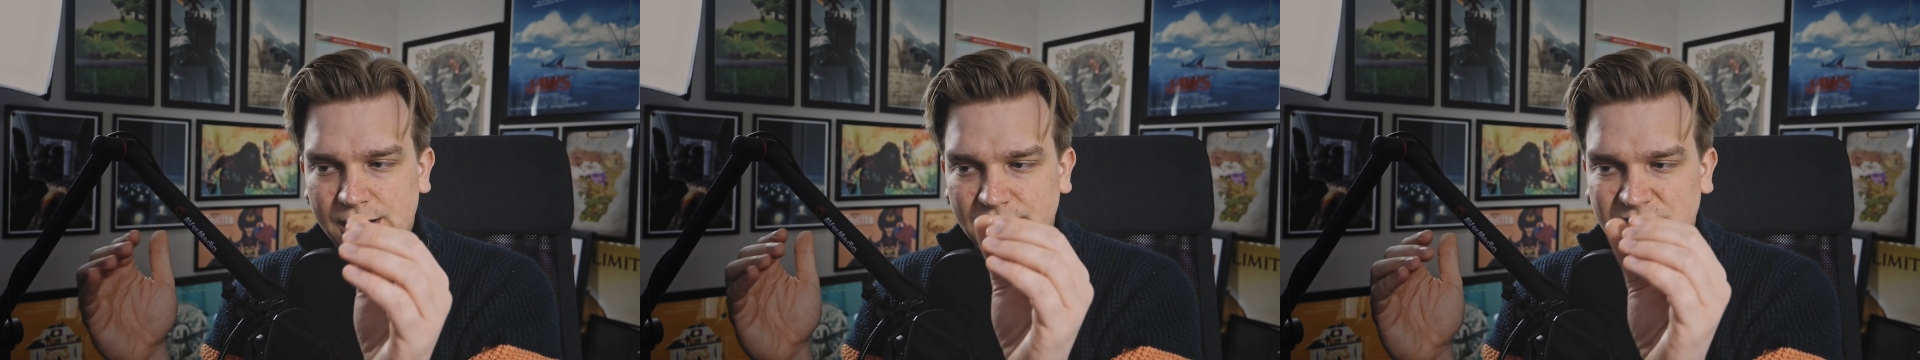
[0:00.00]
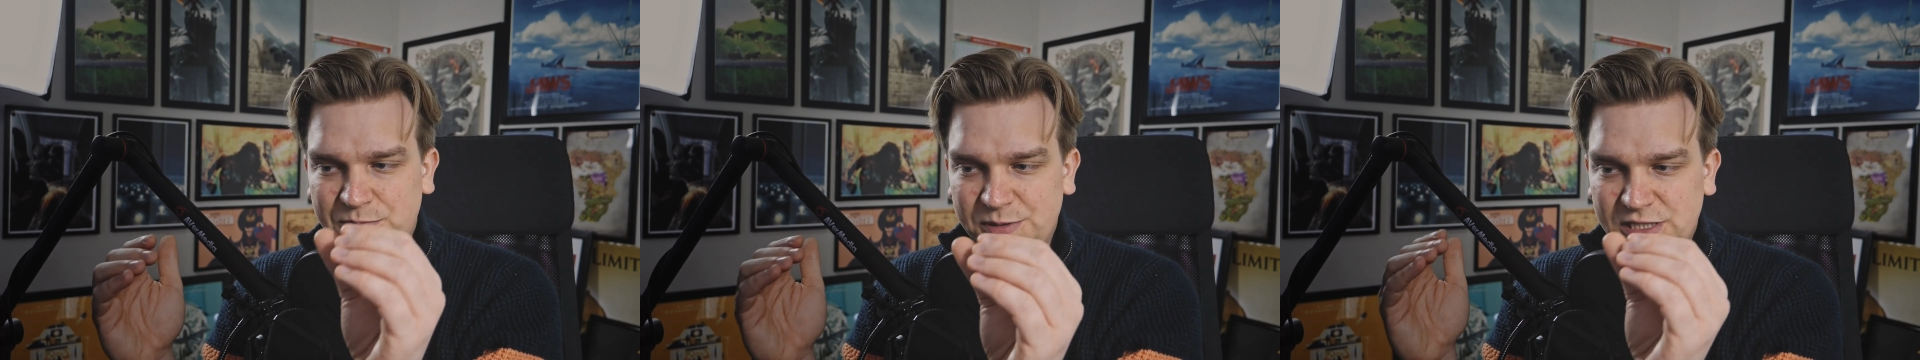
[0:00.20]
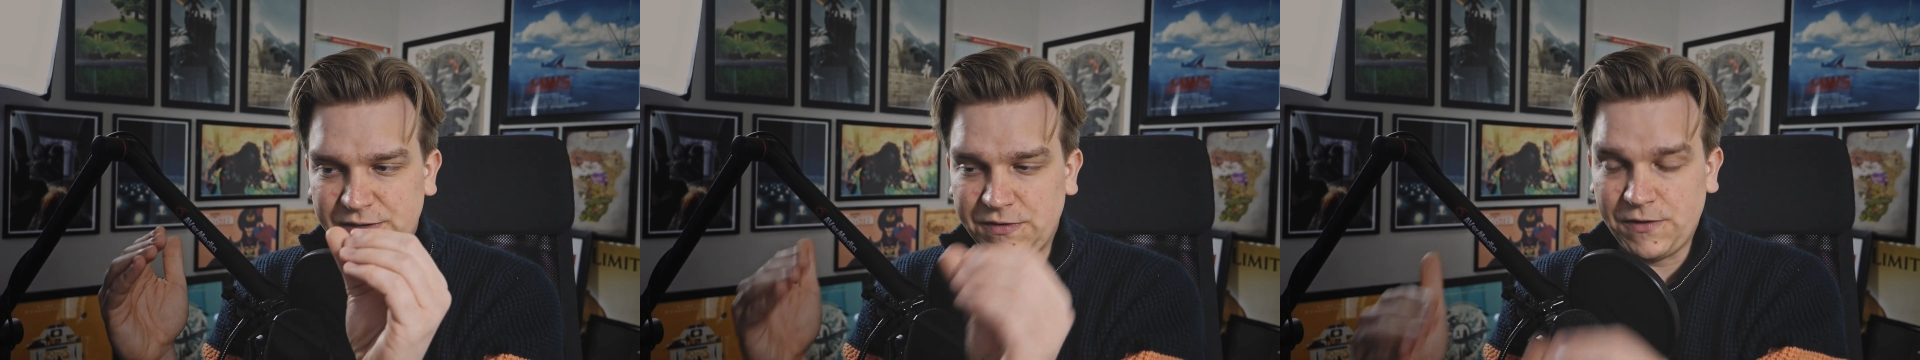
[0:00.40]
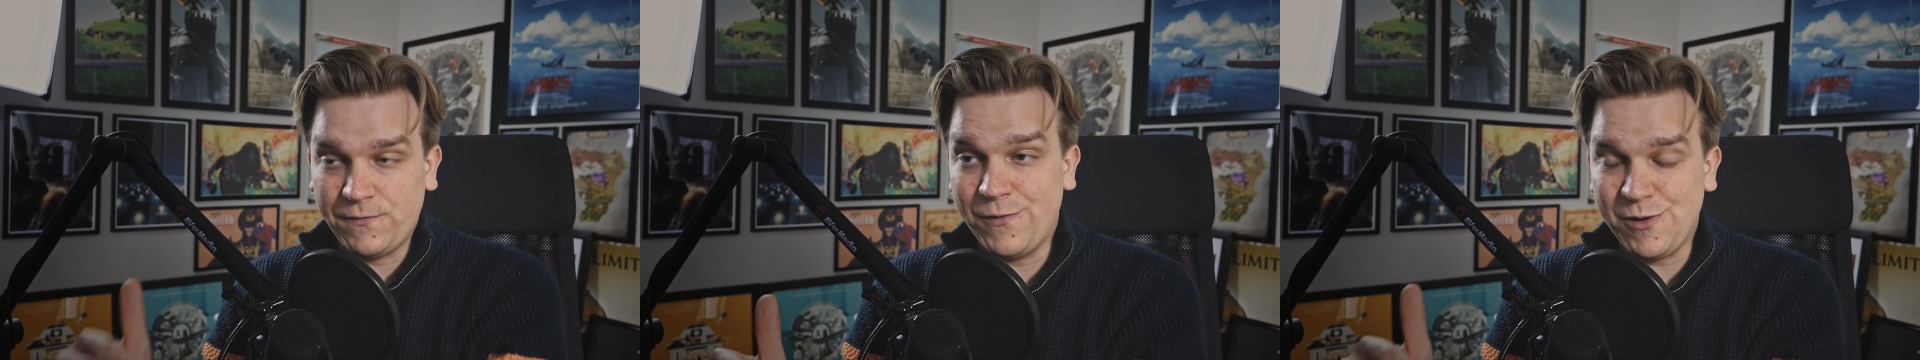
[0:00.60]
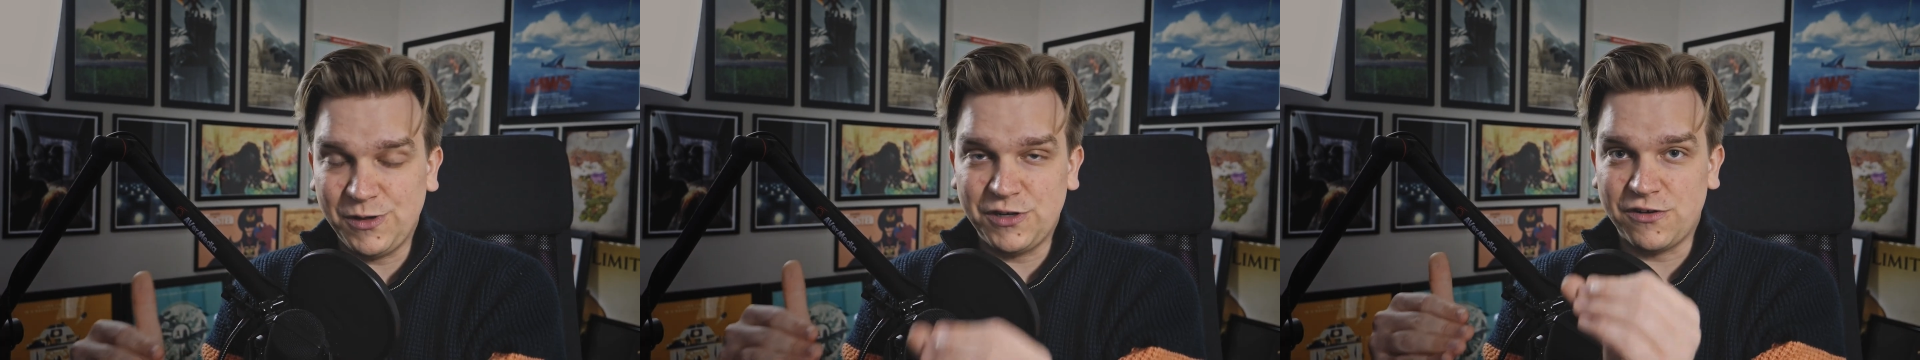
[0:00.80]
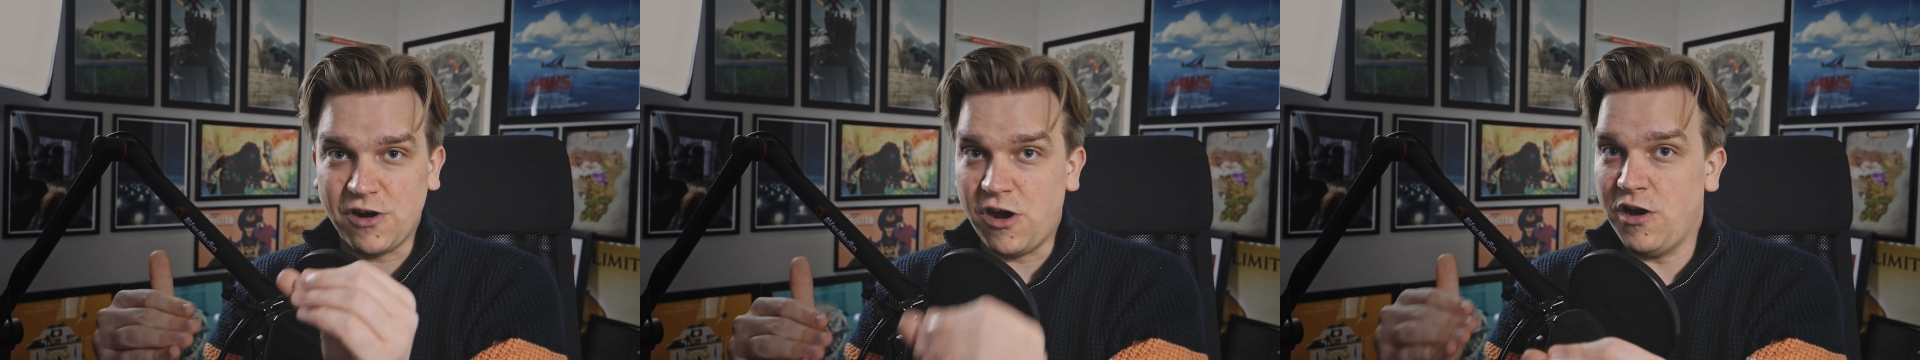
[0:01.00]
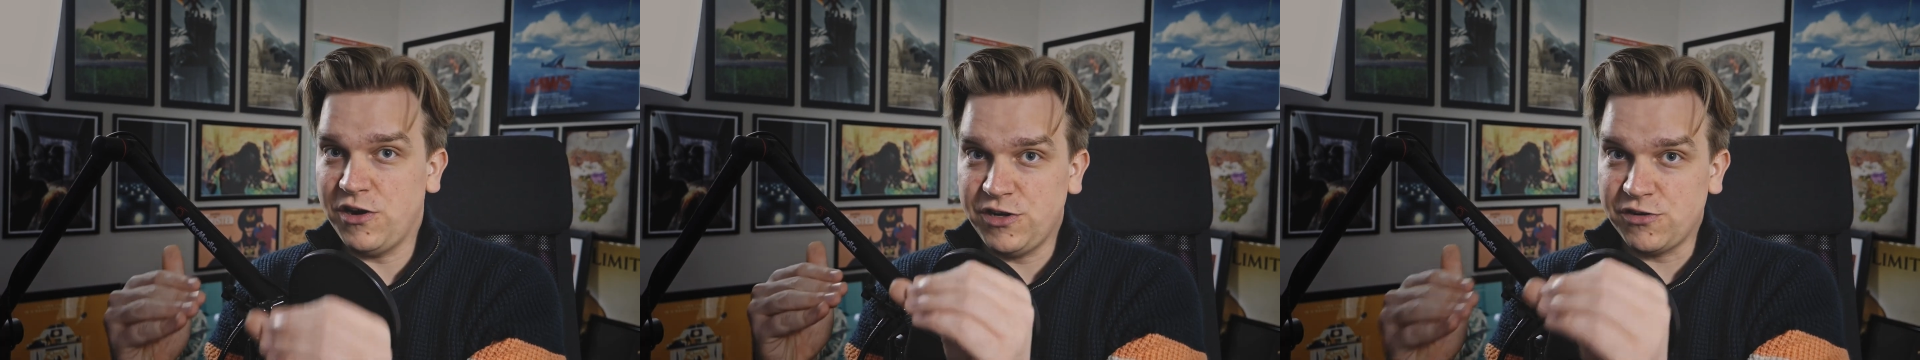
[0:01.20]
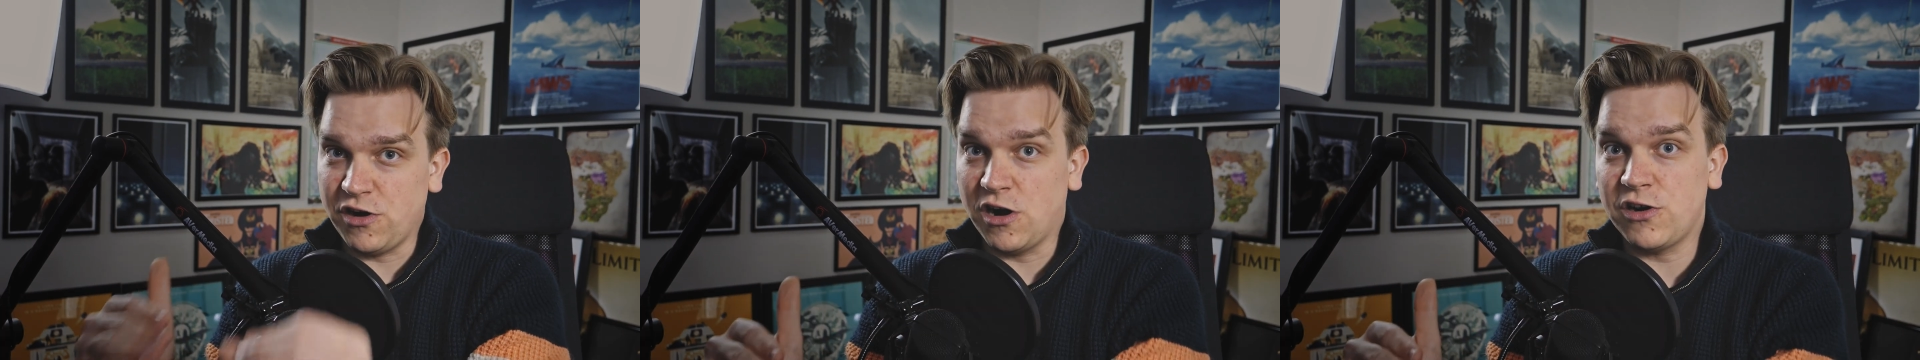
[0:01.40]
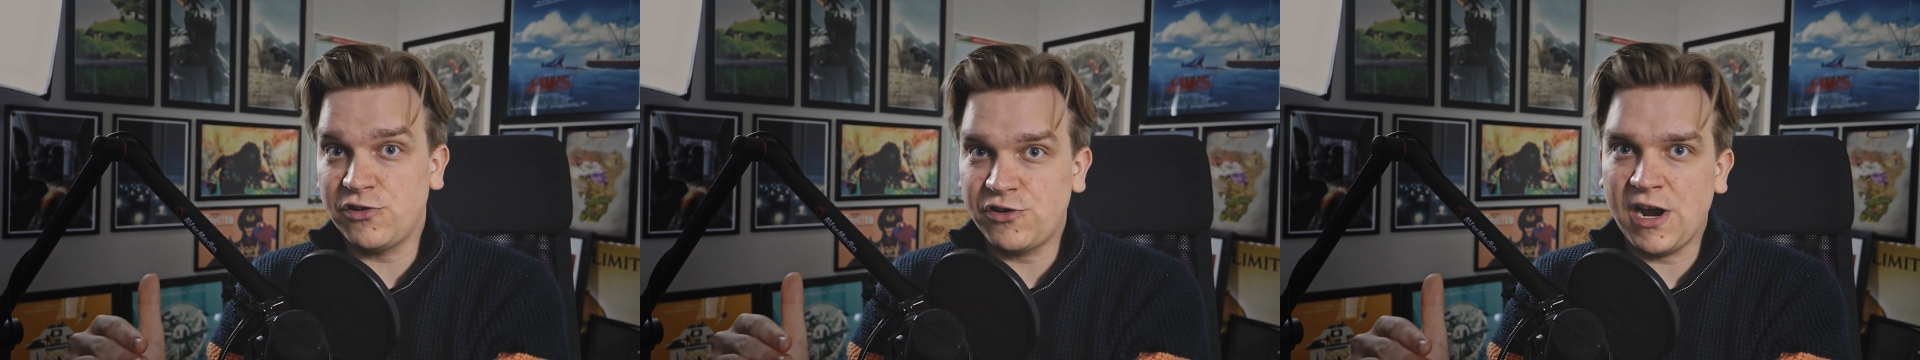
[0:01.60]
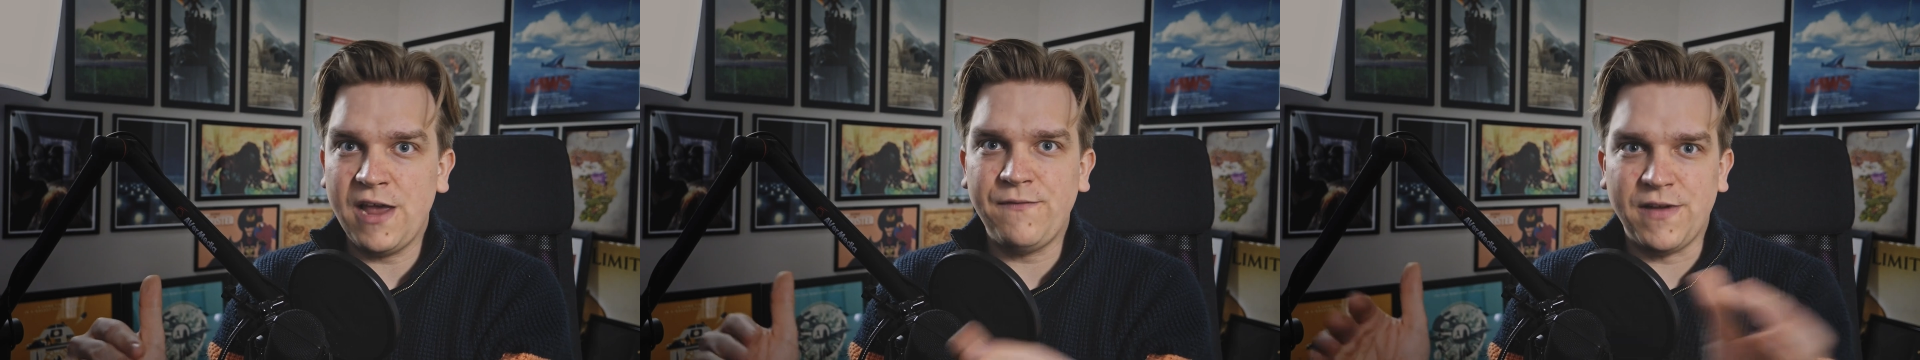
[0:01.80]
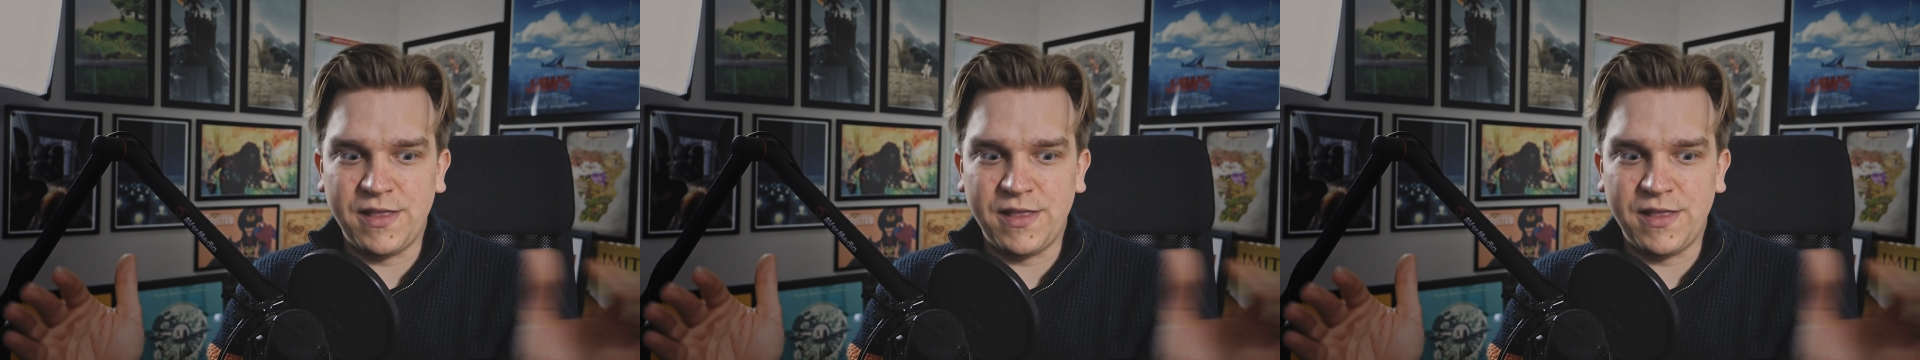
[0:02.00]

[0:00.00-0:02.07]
specific folder on your hard drive,